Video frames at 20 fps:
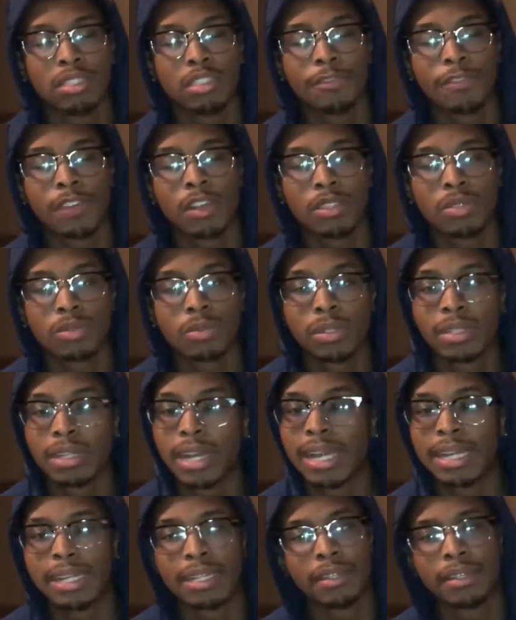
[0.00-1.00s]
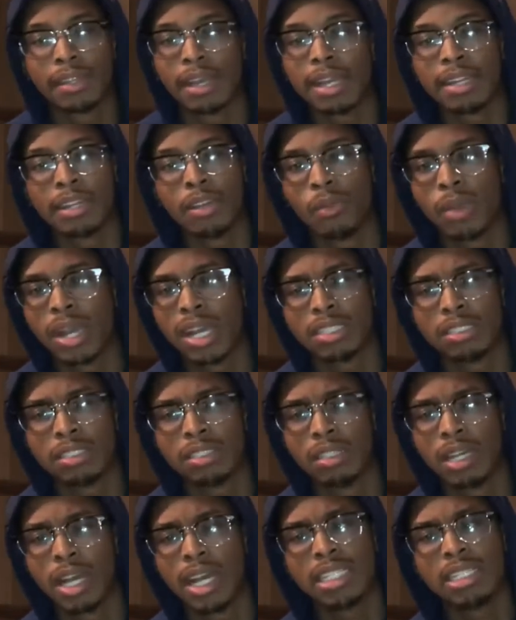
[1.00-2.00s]
first one. I didn't watch it.
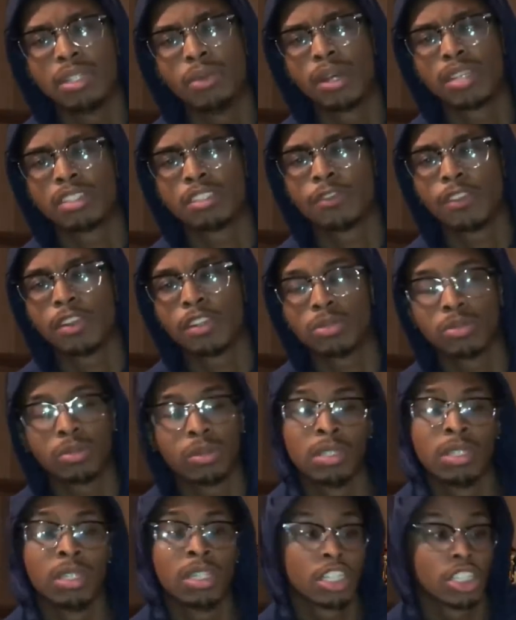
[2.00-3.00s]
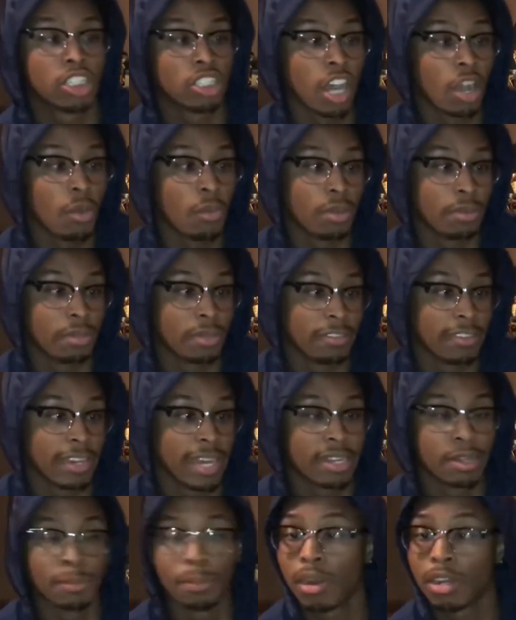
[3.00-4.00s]
I didn't watch the first one. Cause y'all wouldn't be
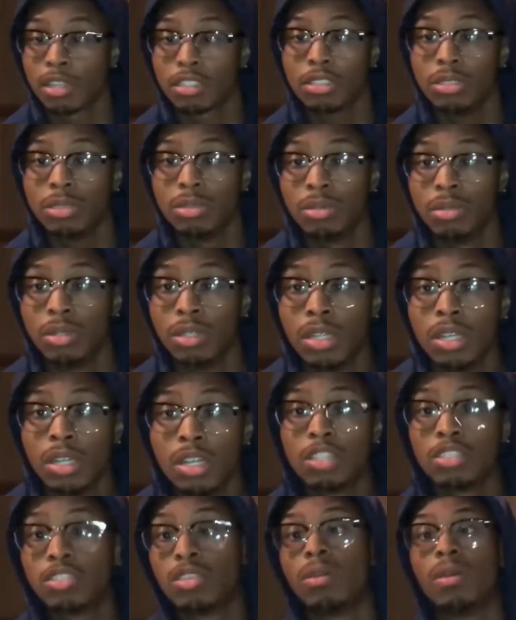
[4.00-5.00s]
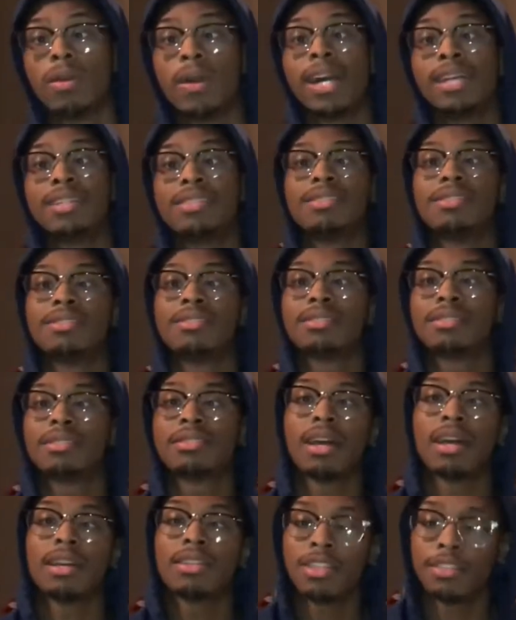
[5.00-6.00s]
react to part two. So I
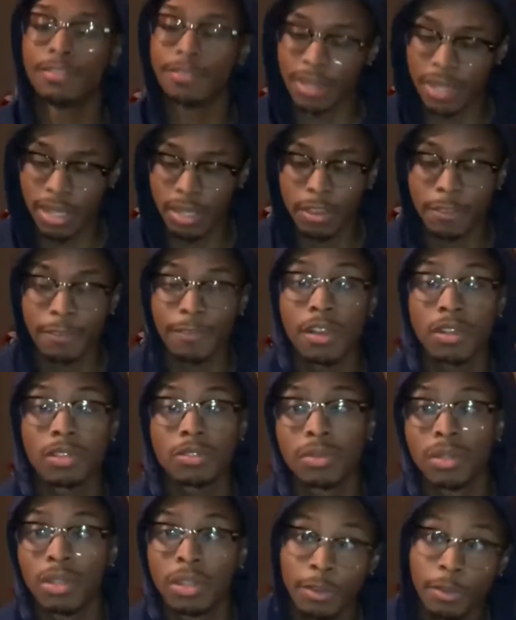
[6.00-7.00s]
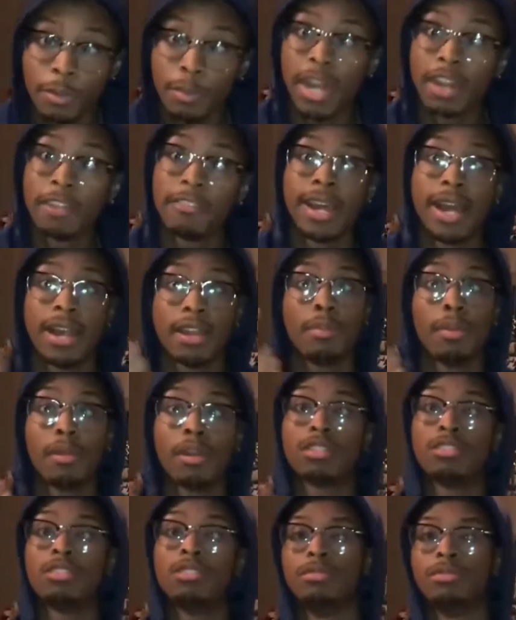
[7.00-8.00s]
said forget the first one. We're about to react to
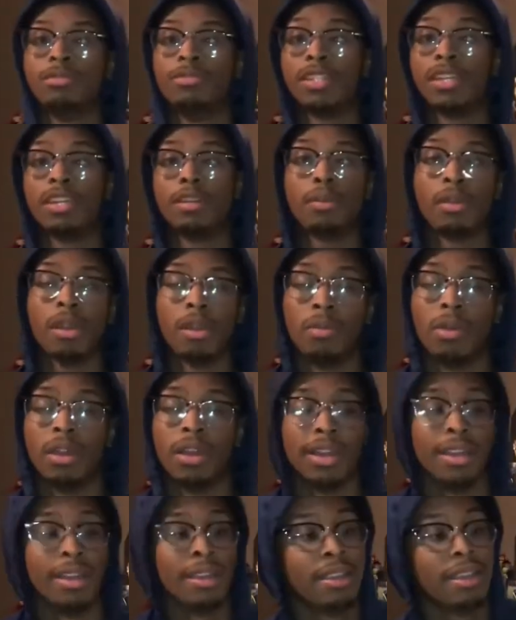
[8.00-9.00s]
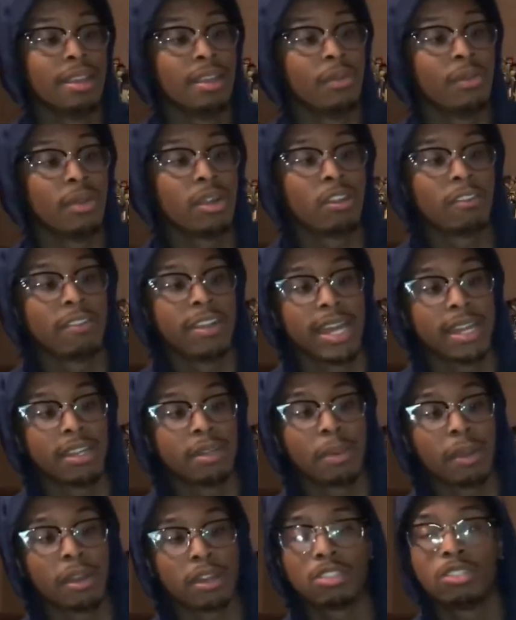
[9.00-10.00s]
part two. Forget part one. We're gonna react to
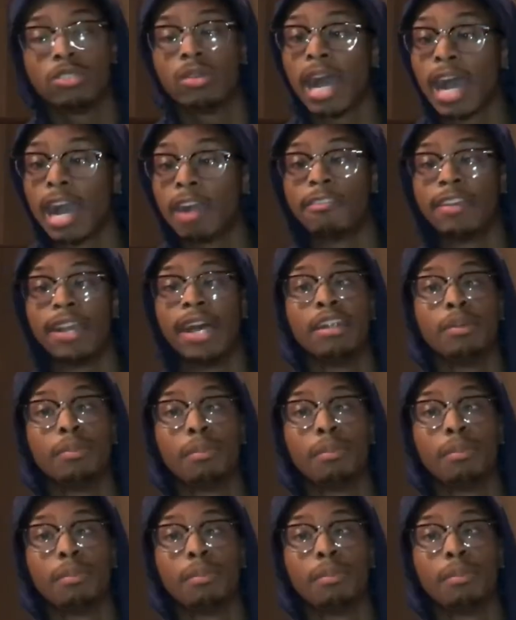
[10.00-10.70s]
part two. I'll react to